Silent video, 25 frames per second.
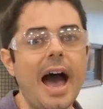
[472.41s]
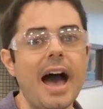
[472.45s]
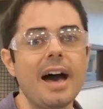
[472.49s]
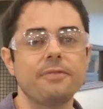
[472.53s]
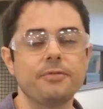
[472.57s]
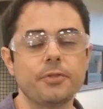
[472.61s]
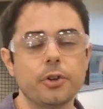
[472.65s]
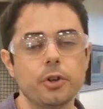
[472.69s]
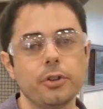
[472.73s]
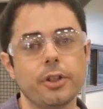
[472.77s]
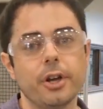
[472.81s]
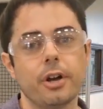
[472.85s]

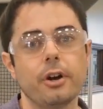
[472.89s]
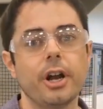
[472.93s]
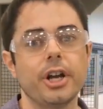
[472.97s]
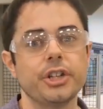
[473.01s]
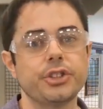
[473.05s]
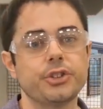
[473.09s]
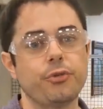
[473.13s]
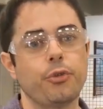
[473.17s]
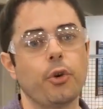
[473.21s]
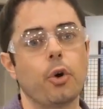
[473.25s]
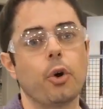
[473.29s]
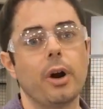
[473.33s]
Or they might
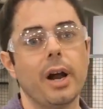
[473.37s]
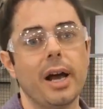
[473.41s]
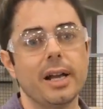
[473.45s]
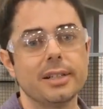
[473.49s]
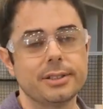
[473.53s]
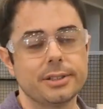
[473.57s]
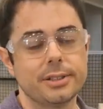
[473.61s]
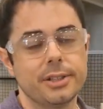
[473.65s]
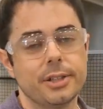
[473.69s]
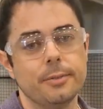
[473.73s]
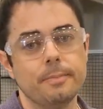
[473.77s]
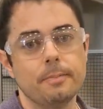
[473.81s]
get cut to
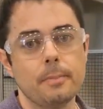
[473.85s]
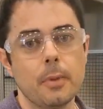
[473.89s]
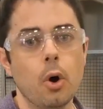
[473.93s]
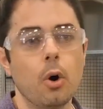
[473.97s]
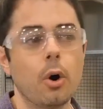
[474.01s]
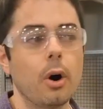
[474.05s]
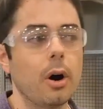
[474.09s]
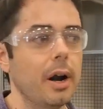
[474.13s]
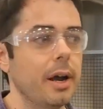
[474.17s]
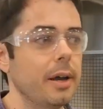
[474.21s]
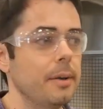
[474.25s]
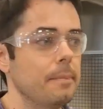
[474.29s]
size
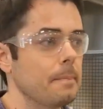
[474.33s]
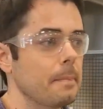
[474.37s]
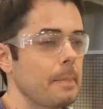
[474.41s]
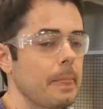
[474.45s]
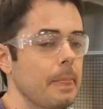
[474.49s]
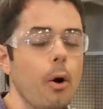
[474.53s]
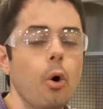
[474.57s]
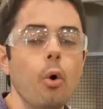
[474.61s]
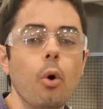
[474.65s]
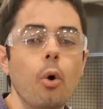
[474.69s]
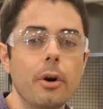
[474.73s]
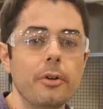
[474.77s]
and then
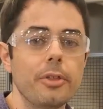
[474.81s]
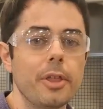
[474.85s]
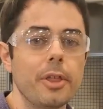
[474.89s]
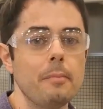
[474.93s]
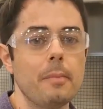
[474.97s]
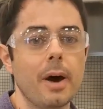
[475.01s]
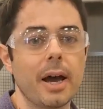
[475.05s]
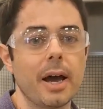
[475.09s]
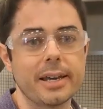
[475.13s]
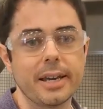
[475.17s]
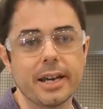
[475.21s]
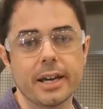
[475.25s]
go on the
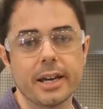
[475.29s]
lathe,